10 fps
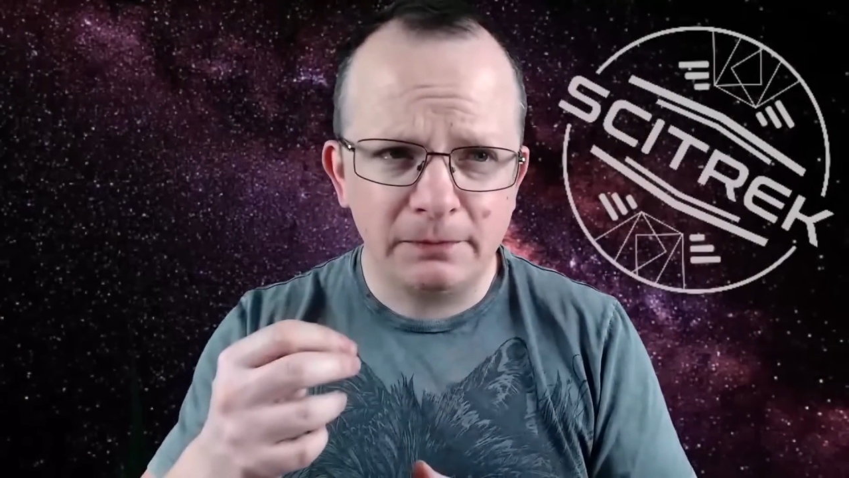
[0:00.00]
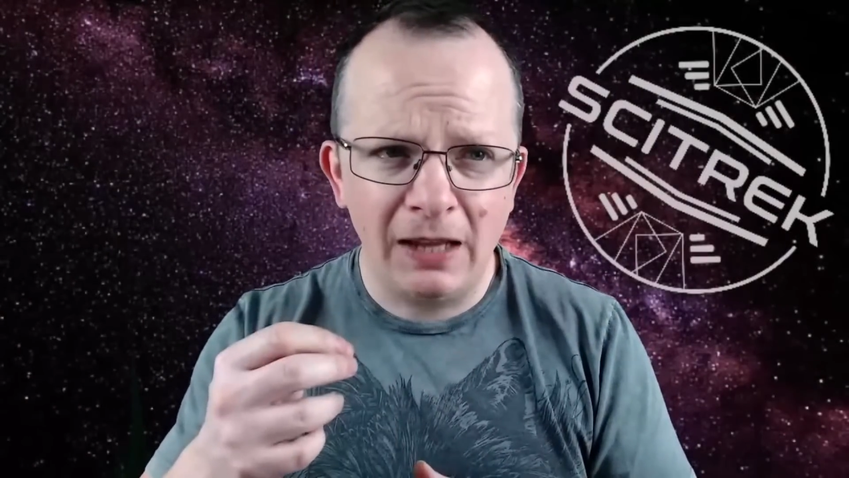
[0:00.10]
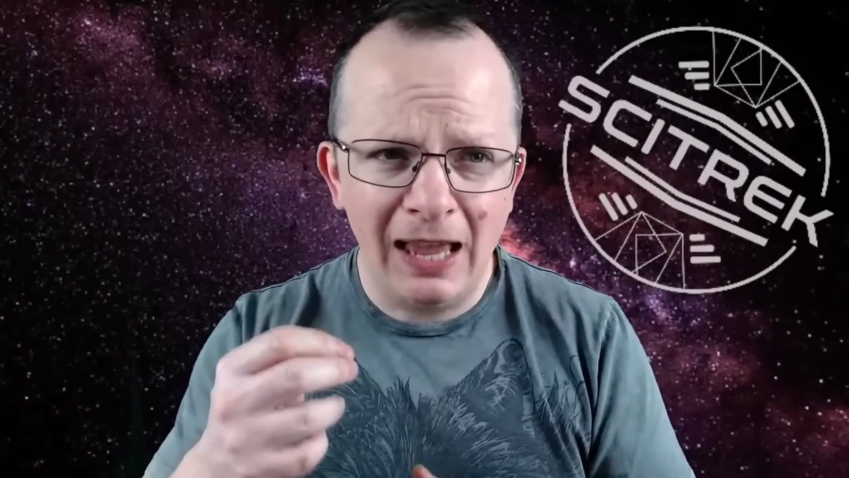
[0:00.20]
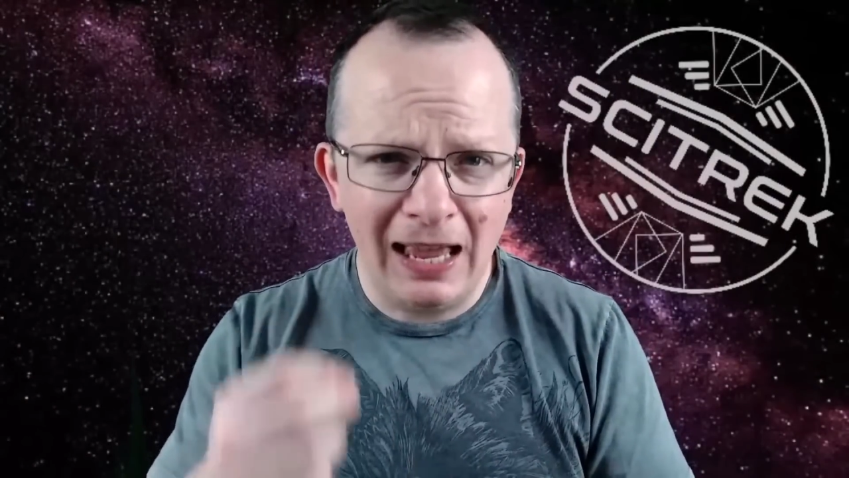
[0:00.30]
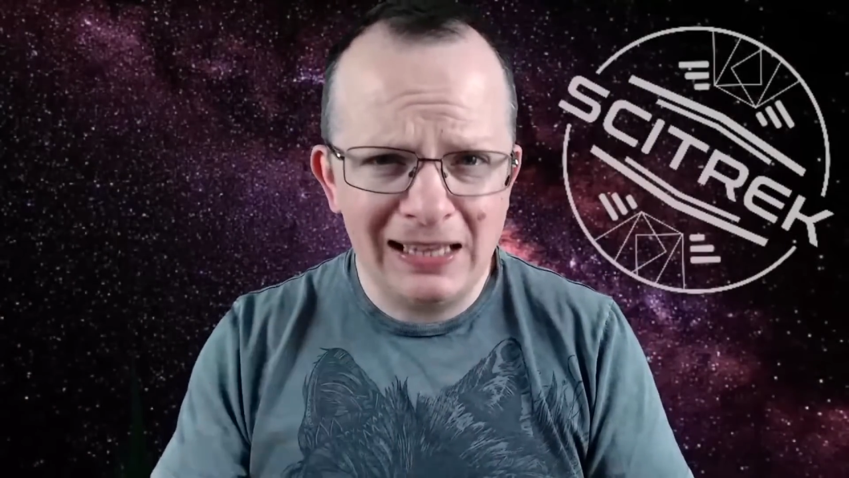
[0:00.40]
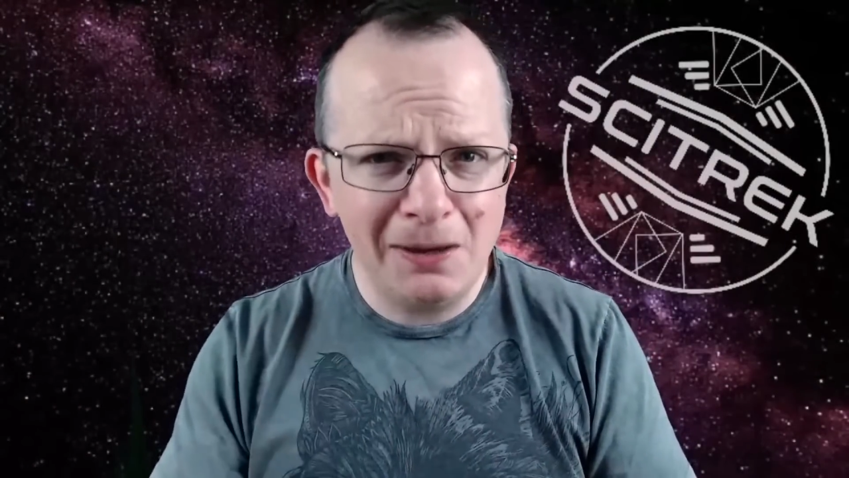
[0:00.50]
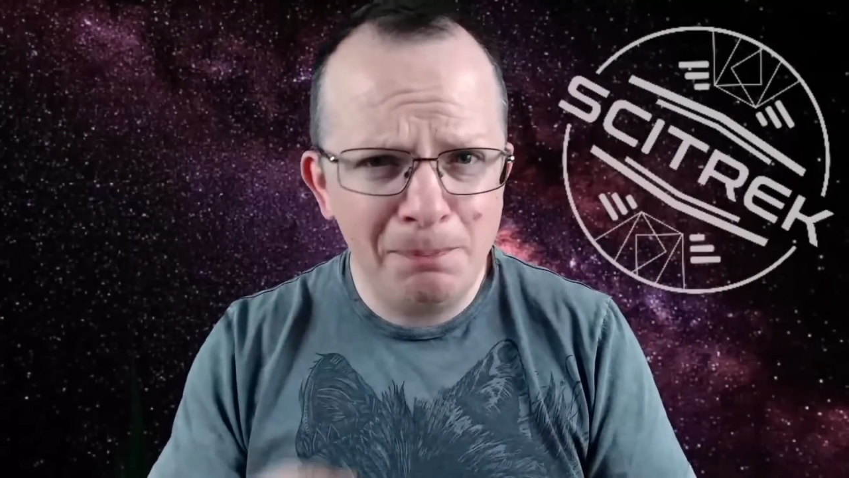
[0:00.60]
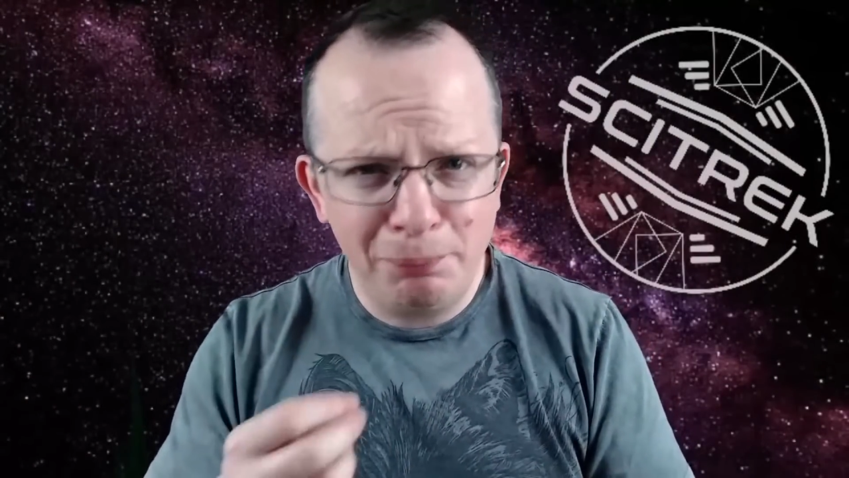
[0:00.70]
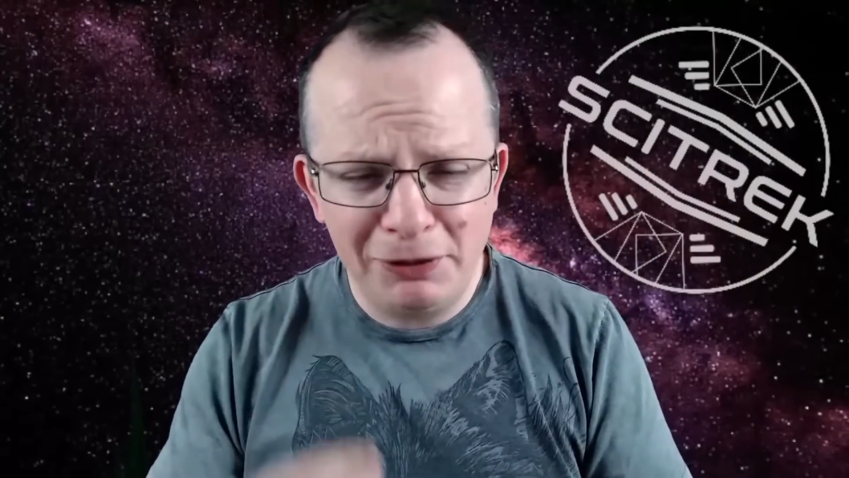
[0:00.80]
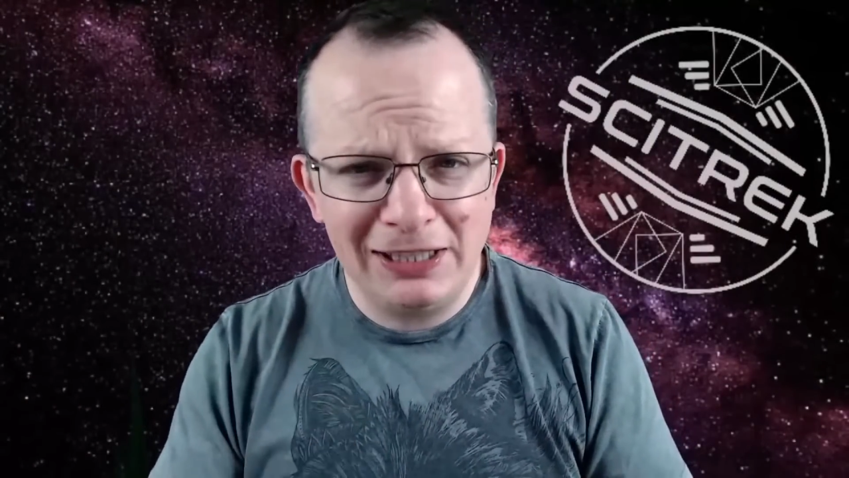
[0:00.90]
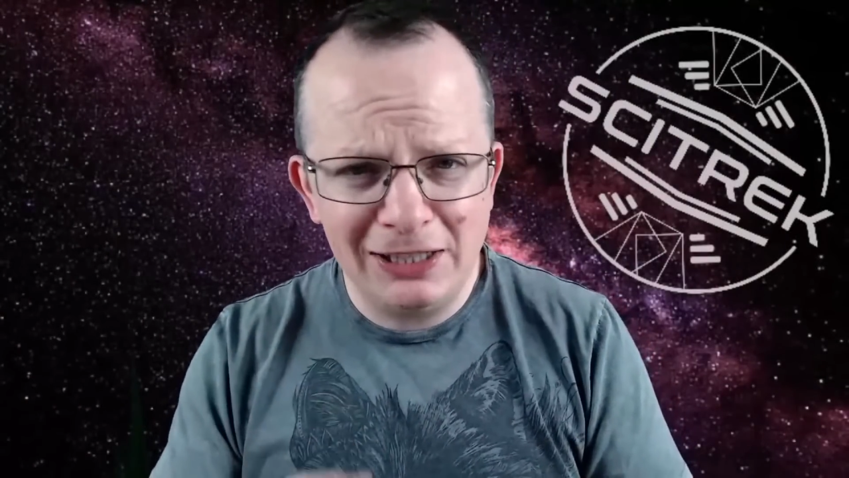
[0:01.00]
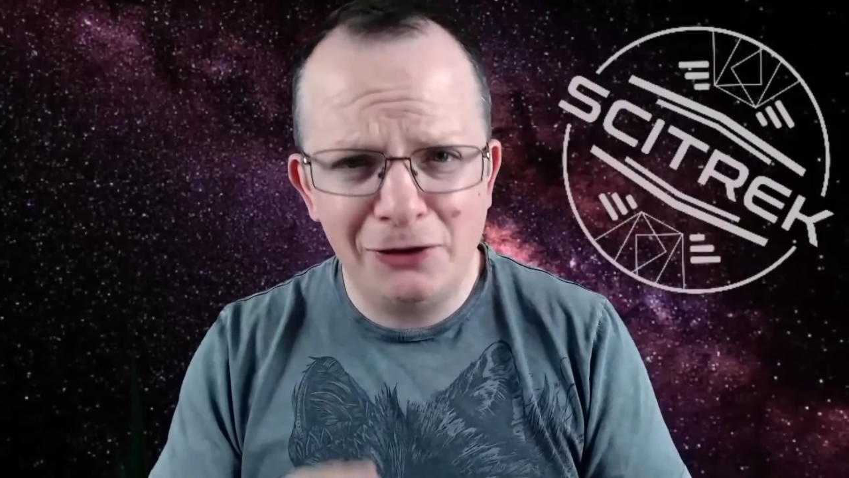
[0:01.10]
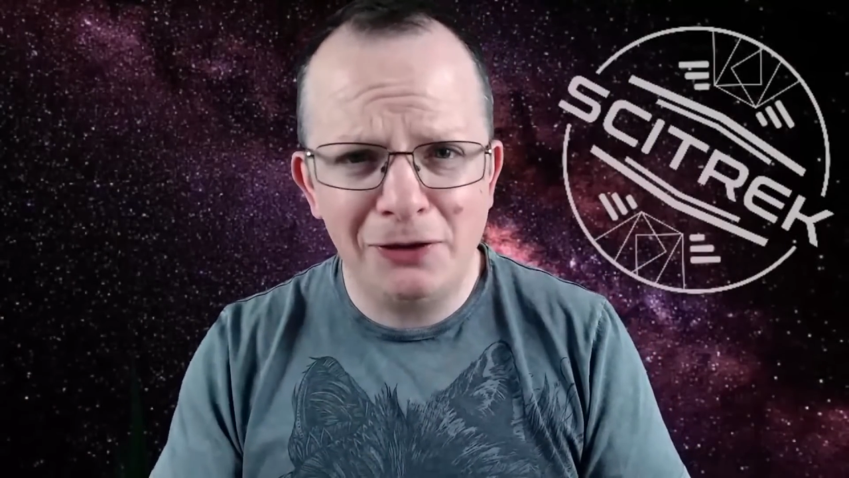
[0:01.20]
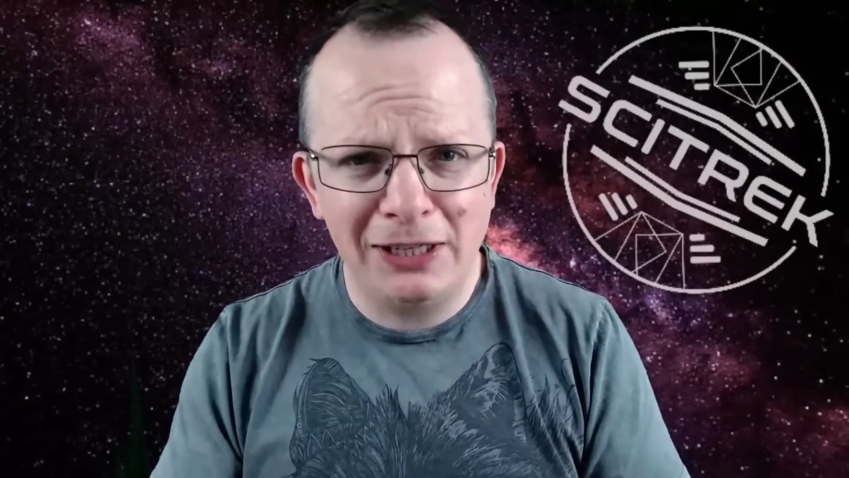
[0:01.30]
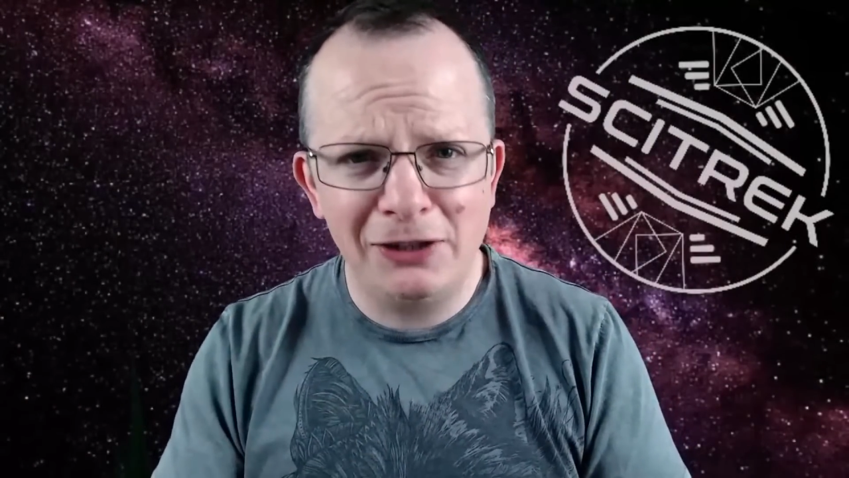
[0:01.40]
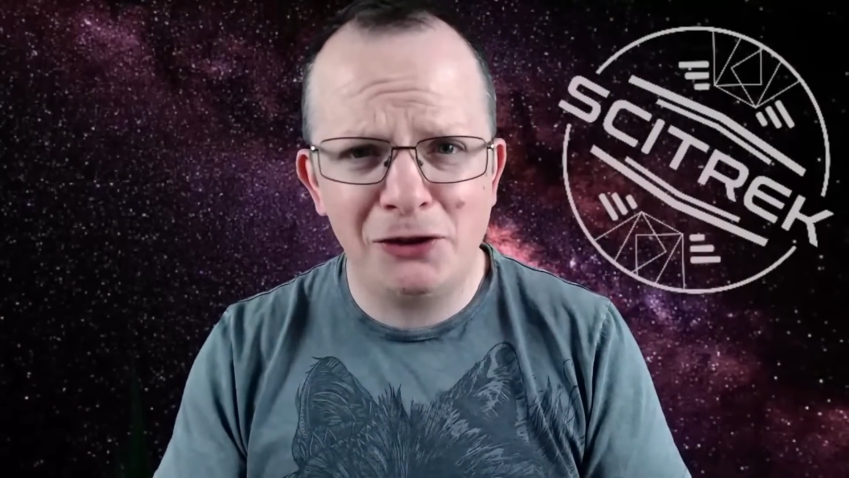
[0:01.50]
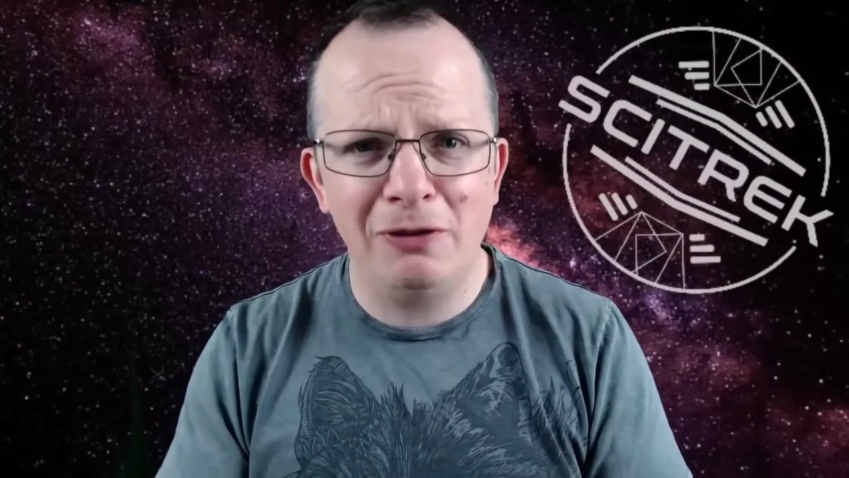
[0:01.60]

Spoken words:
has a pretty good history